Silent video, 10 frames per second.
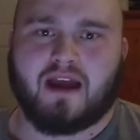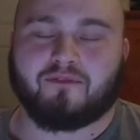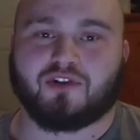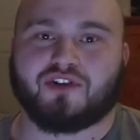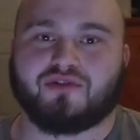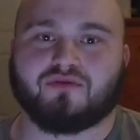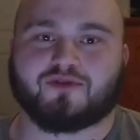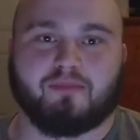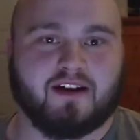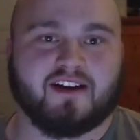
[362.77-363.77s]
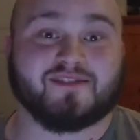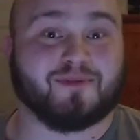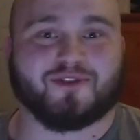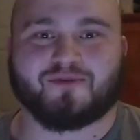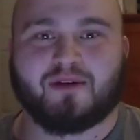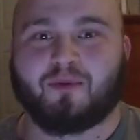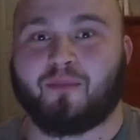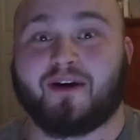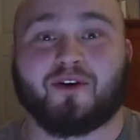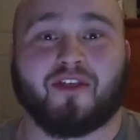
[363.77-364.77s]
heavily used bands, but there's people
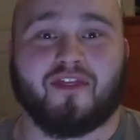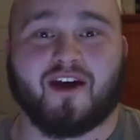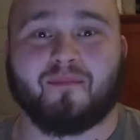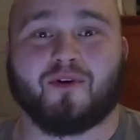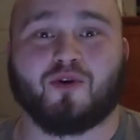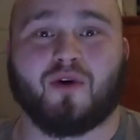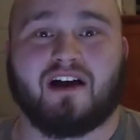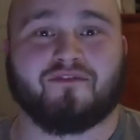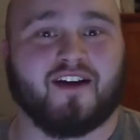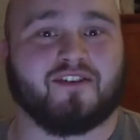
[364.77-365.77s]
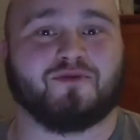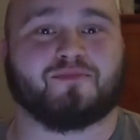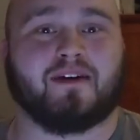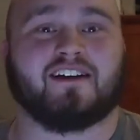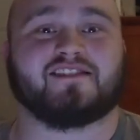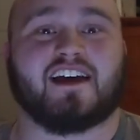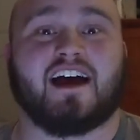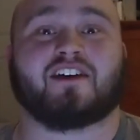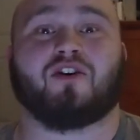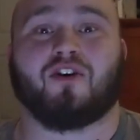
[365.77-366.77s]
better than them who have not used bands
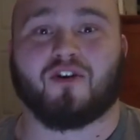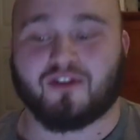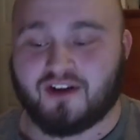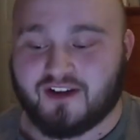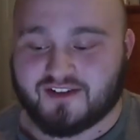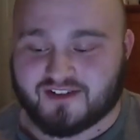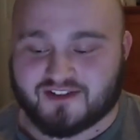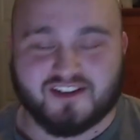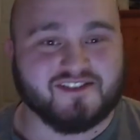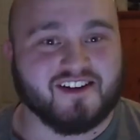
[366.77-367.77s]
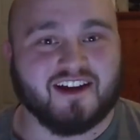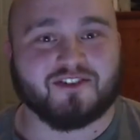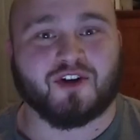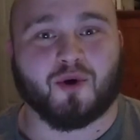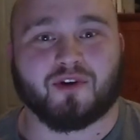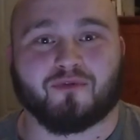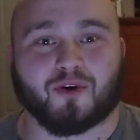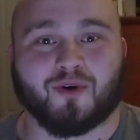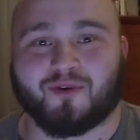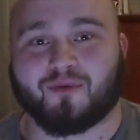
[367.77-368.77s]
at all, such as Ed Coan. If
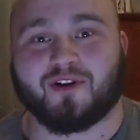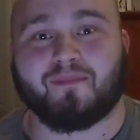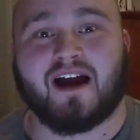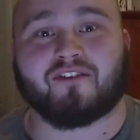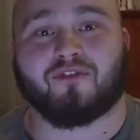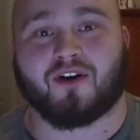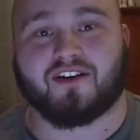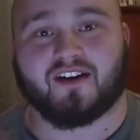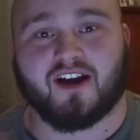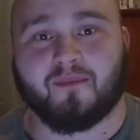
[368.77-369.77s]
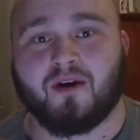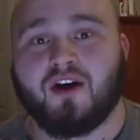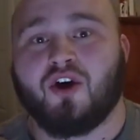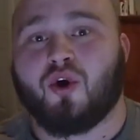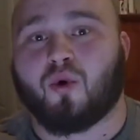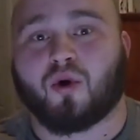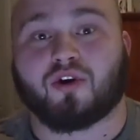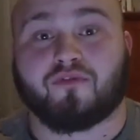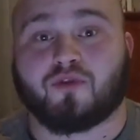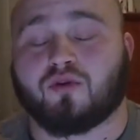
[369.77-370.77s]
we're going really back far in time,
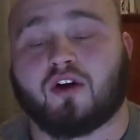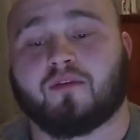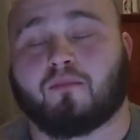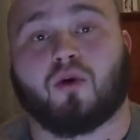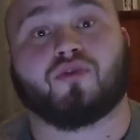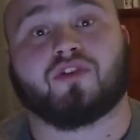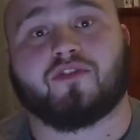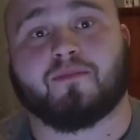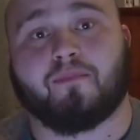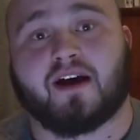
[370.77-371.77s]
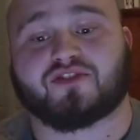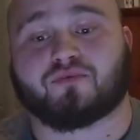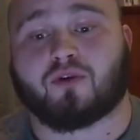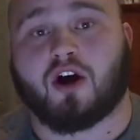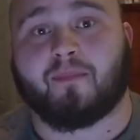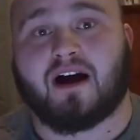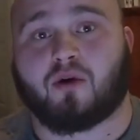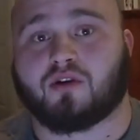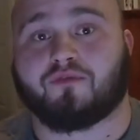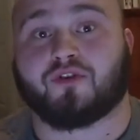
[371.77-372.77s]
or if you look at most of the best raw
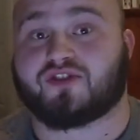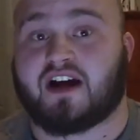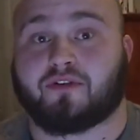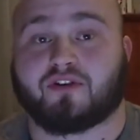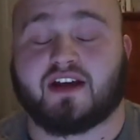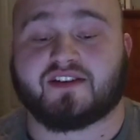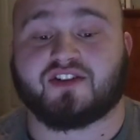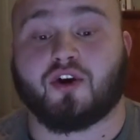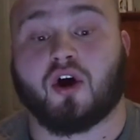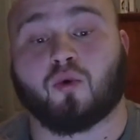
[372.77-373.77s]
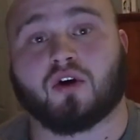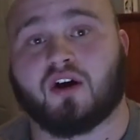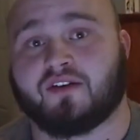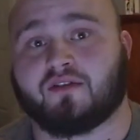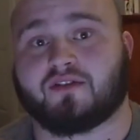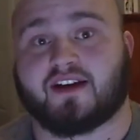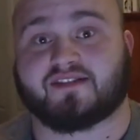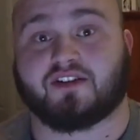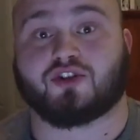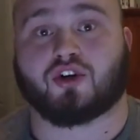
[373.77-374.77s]
powerlifters, either tested or
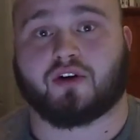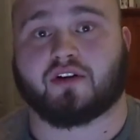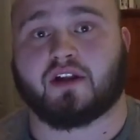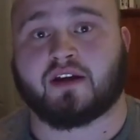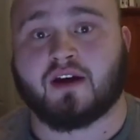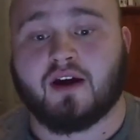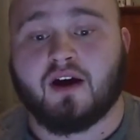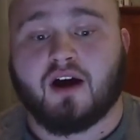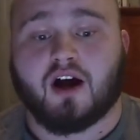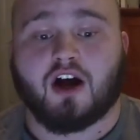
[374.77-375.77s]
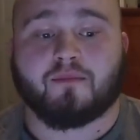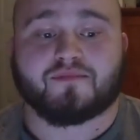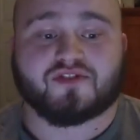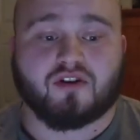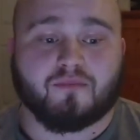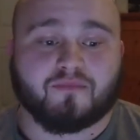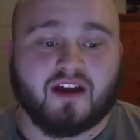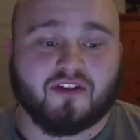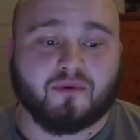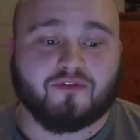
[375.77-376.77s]
untested currently. Um, so
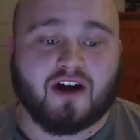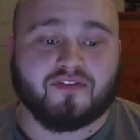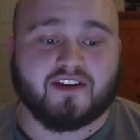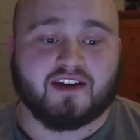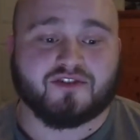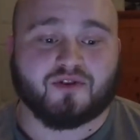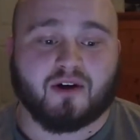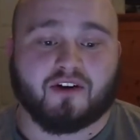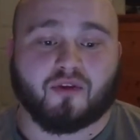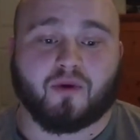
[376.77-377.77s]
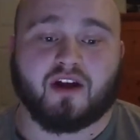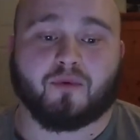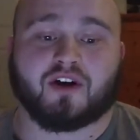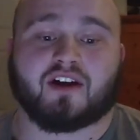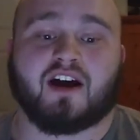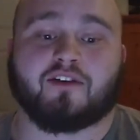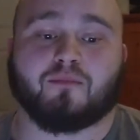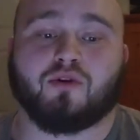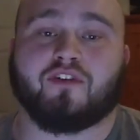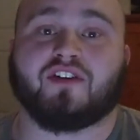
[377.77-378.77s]
now that we've got the intro out of the way, we're going to kind of
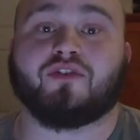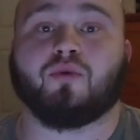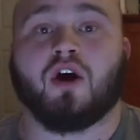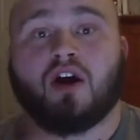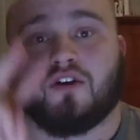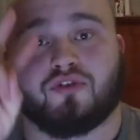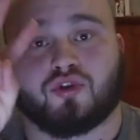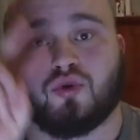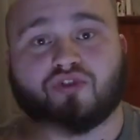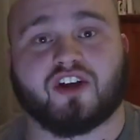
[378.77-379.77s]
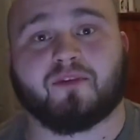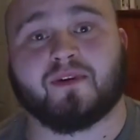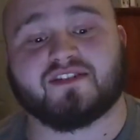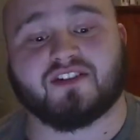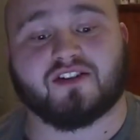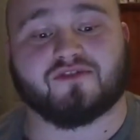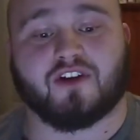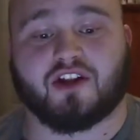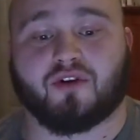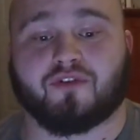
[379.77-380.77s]
move into two segments to this
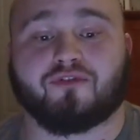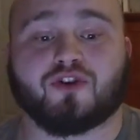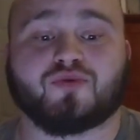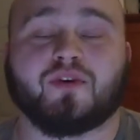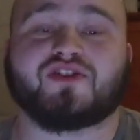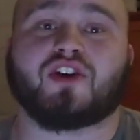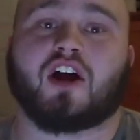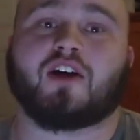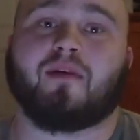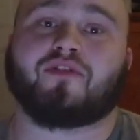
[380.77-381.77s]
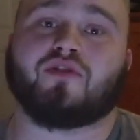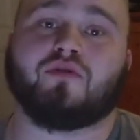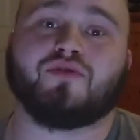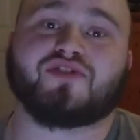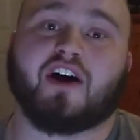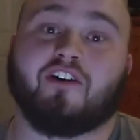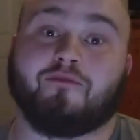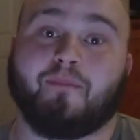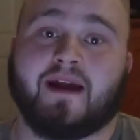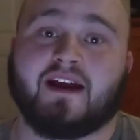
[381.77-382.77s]
video. The first one is talking about the use
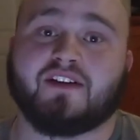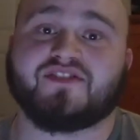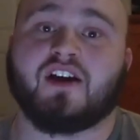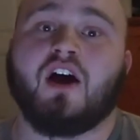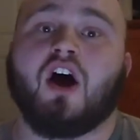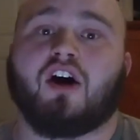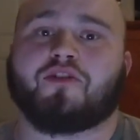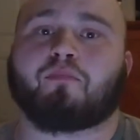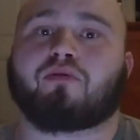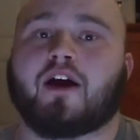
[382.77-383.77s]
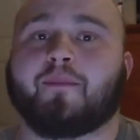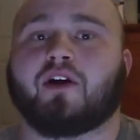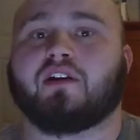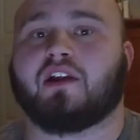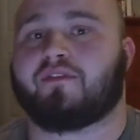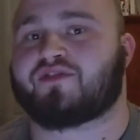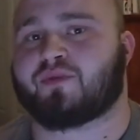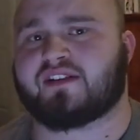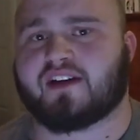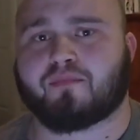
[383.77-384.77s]
of bands on the primary lifts.
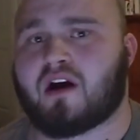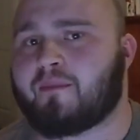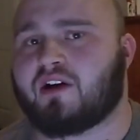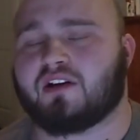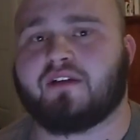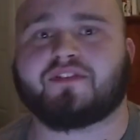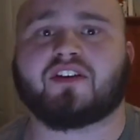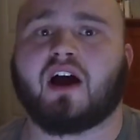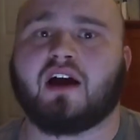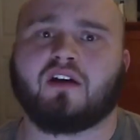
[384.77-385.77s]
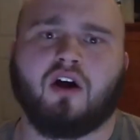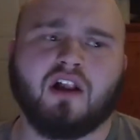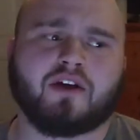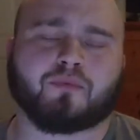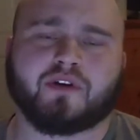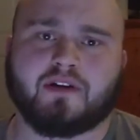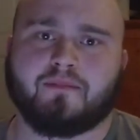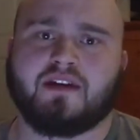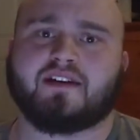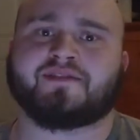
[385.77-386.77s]
When I say primary lifts, I, all I really
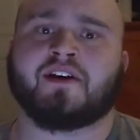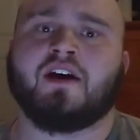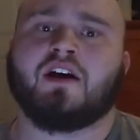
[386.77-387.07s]
mean is